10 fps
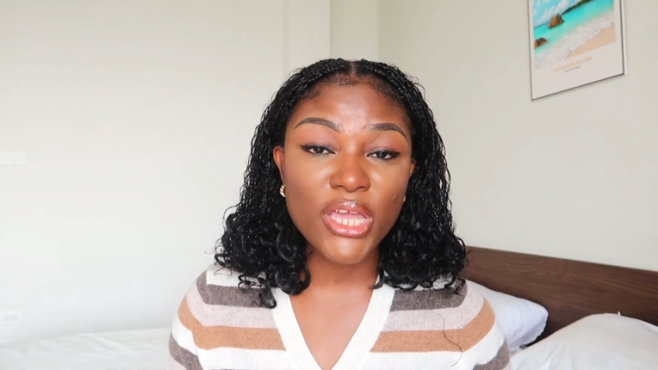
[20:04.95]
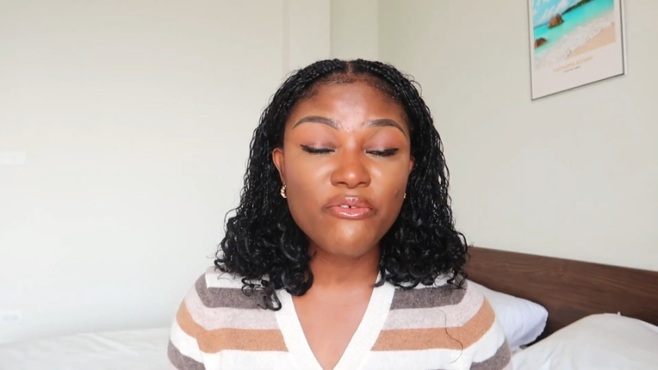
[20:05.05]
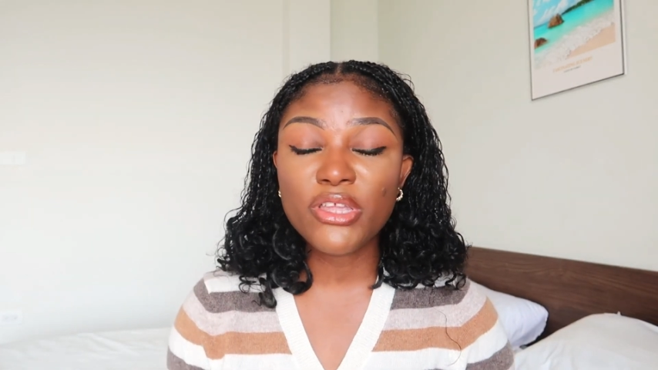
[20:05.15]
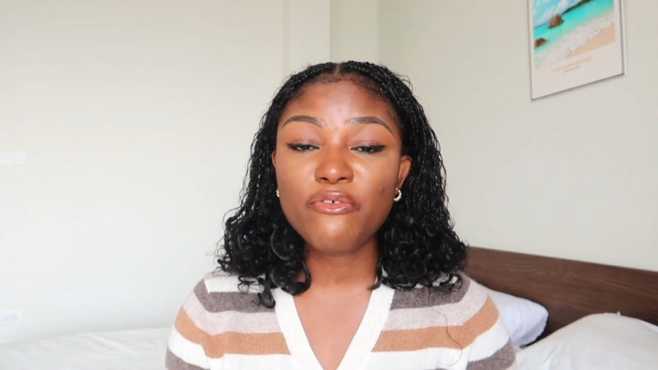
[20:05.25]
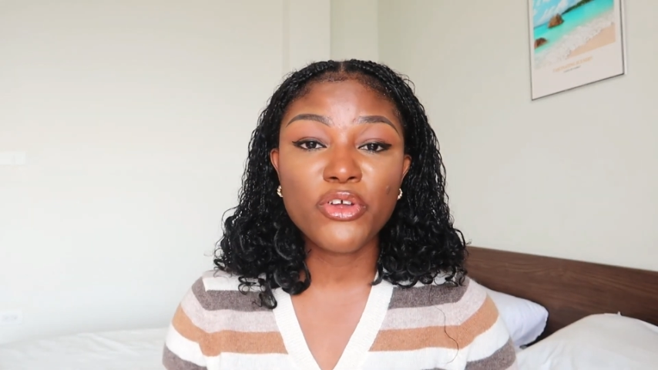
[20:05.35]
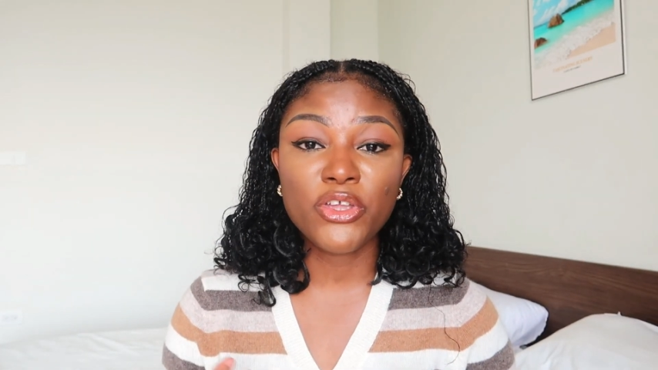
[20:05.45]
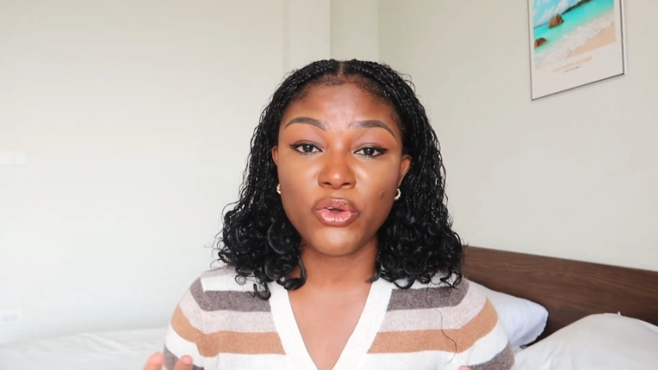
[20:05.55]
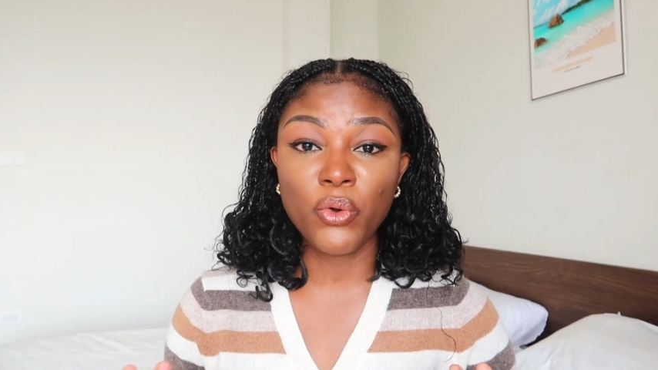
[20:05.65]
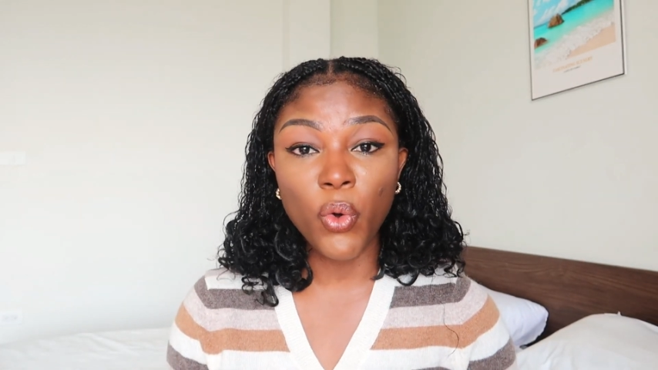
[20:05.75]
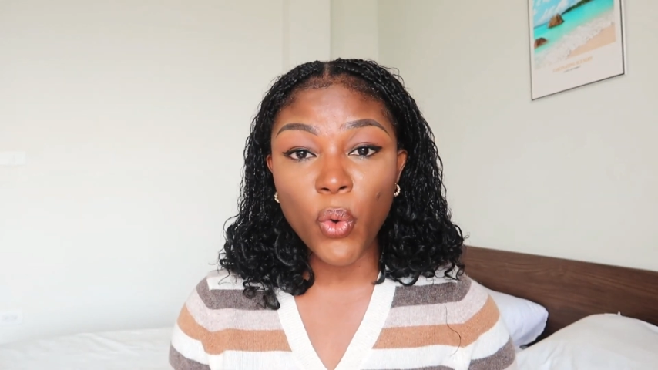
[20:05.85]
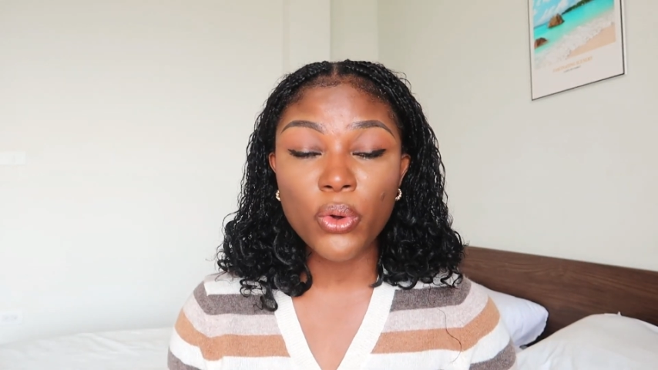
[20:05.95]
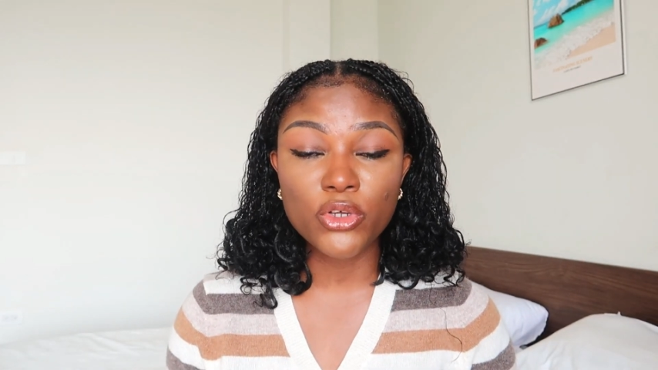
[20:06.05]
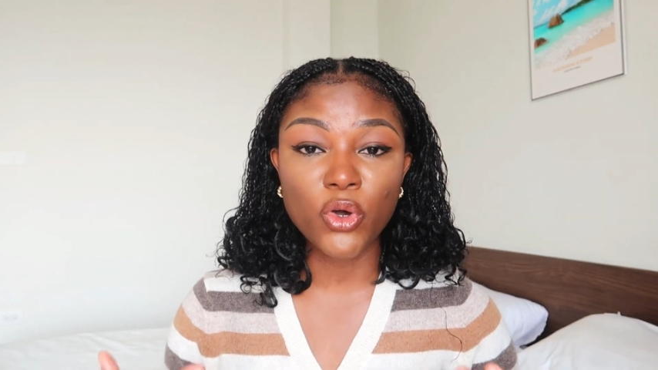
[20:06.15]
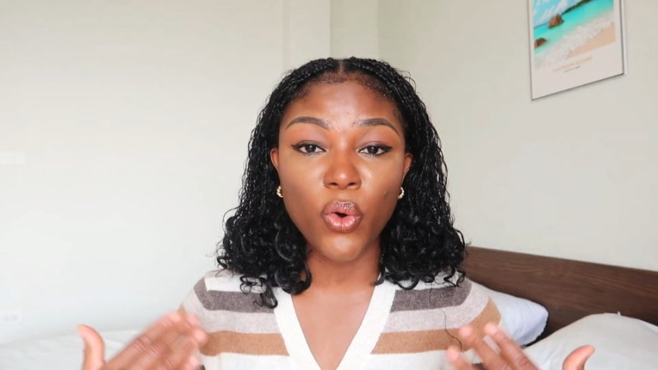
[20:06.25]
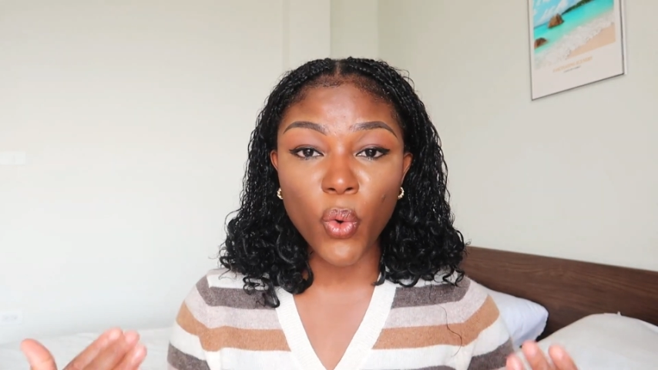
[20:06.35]
even if you're in
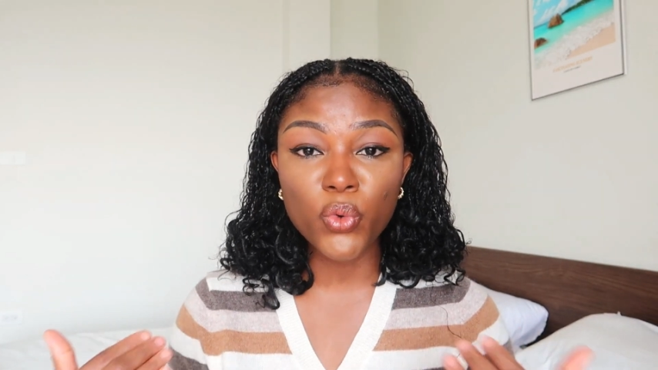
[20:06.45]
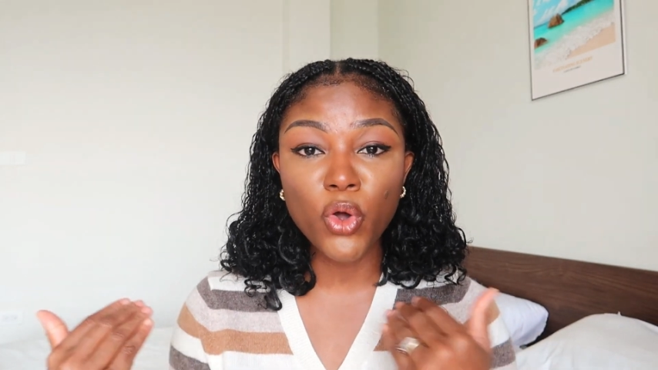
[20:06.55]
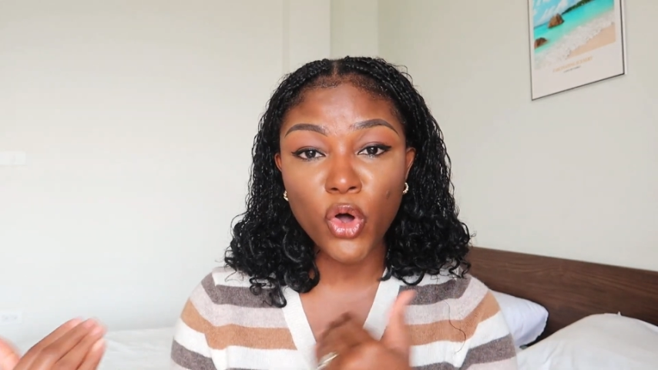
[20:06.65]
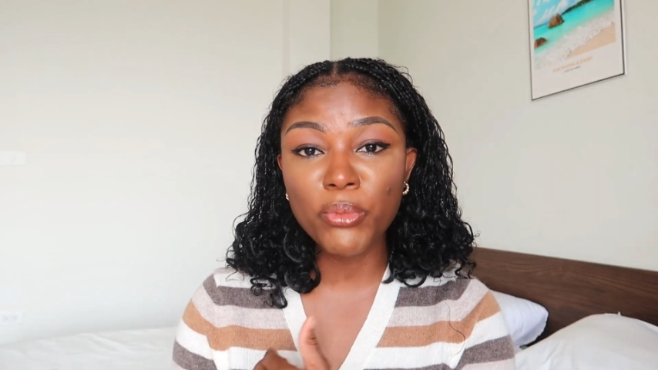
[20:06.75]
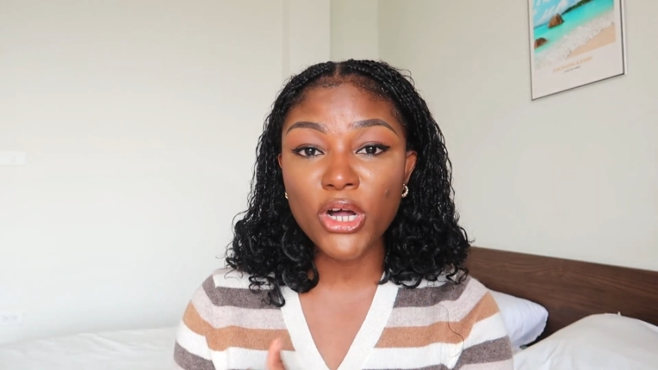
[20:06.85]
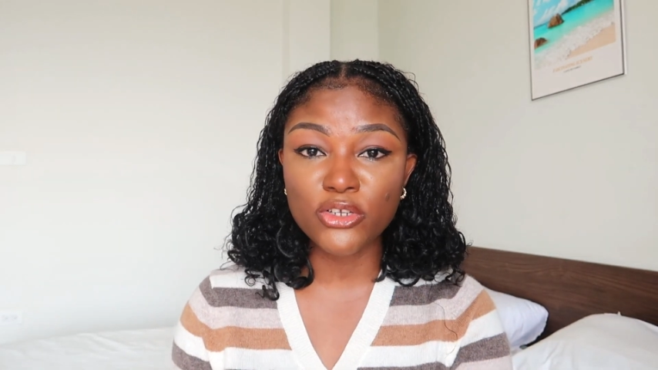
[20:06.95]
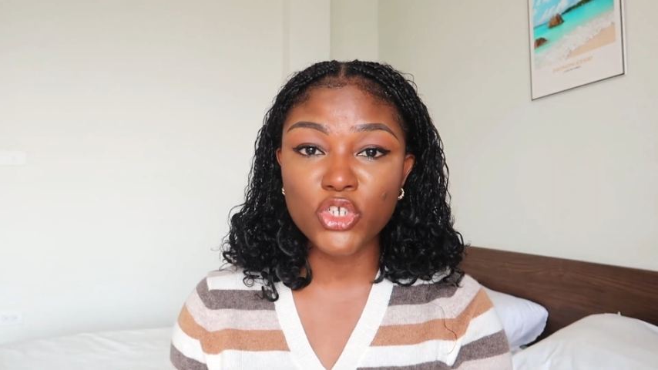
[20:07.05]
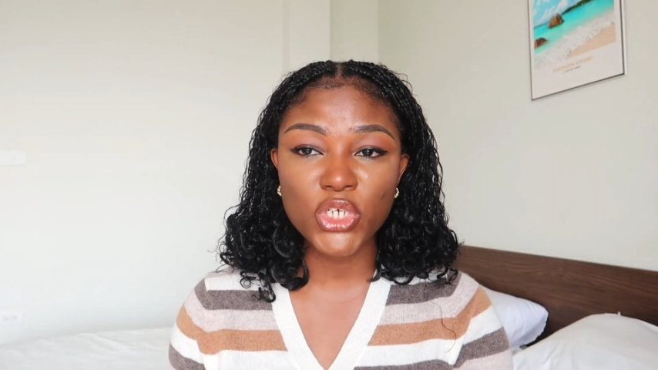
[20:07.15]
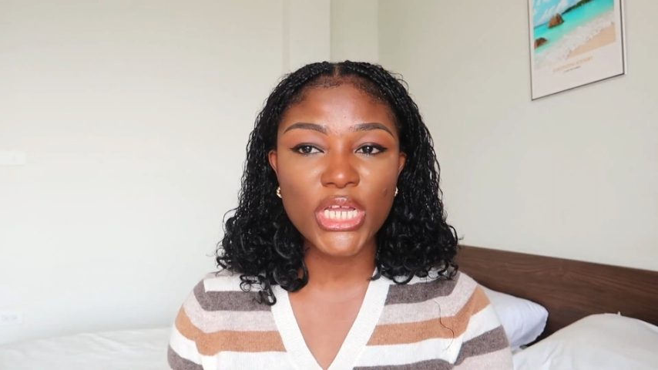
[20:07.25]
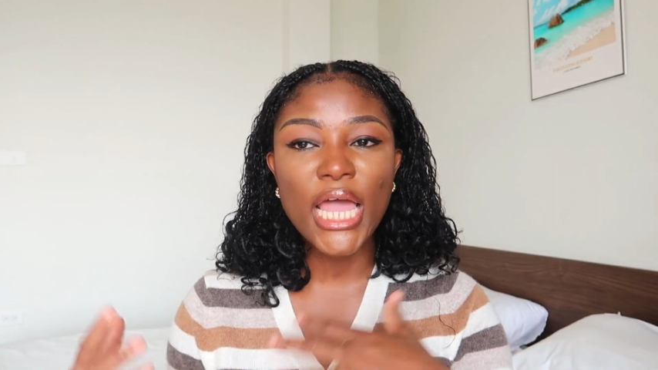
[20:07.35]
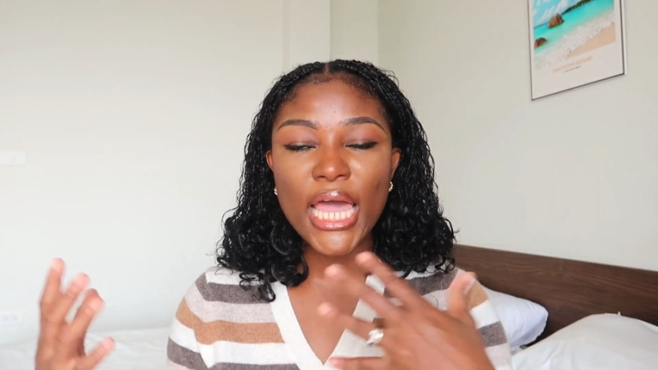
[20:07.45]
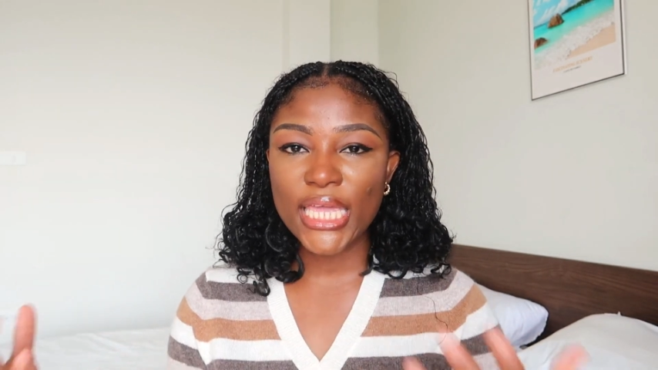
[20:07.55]
your own home country.